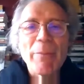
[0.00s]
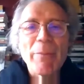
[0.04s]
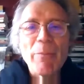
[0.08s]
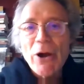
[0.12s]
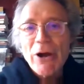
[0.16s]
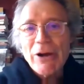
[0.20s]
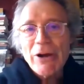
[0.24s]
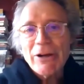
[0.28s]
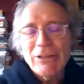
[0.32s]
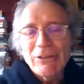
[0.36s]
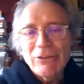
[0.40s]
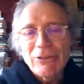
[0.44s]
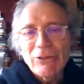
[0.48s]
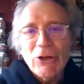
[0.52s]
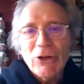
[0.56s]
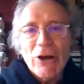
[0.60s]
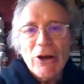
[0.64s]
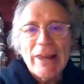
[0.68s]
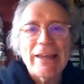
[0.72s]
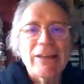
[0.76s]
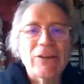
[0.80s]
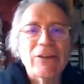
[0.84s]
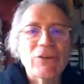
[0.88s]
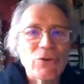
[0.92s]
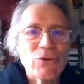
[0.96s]
American
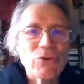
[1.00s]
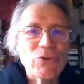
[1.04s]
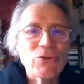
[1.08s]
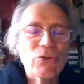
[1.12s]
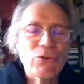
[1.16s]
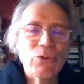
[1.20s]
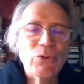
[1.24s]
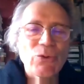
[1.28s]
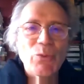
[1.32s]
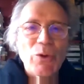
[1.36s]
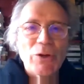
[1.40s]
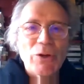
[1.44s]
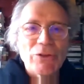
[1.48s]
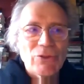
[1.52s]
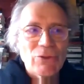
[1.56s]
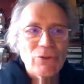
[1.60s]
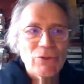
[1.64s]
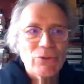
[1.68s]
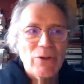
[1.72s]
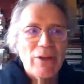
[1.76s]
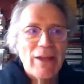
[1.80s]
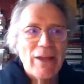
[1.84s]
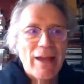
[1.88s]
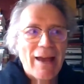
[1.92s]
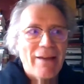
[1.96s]
collectors who
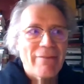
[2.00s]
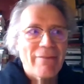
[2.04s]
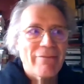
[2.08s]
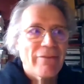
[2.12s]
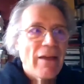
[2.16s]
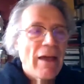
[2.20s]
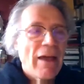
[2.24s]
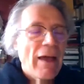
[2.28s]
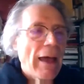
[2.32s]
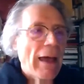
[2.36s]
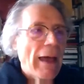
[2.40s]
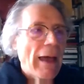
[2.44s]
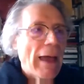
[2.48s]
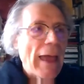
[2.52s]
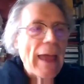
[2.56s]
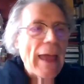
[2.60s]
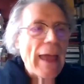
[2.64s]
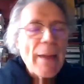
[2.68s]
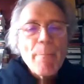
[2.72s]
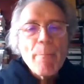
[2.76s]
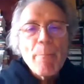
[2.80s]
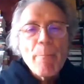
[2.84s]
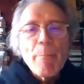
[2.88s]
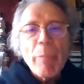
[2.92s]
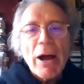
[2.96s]
wanted to have
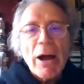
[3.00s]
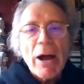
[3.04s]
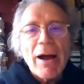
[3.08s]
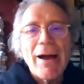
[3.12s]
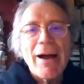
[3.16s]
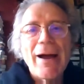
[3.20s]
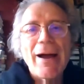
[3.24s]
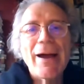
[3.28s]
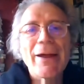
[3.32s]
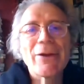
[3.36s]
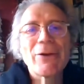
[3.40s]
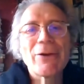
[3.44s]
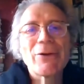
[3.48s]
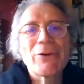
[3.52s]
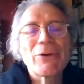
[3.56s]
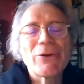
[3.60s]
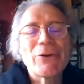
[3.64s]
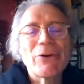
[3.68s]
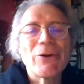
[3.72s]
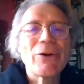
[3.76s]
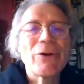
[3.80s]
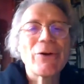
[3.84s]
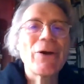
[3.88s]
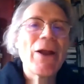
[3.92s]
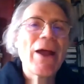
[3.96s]

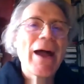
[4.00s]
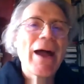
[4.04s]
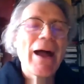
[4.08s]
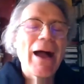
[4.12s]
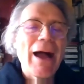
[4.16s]
empire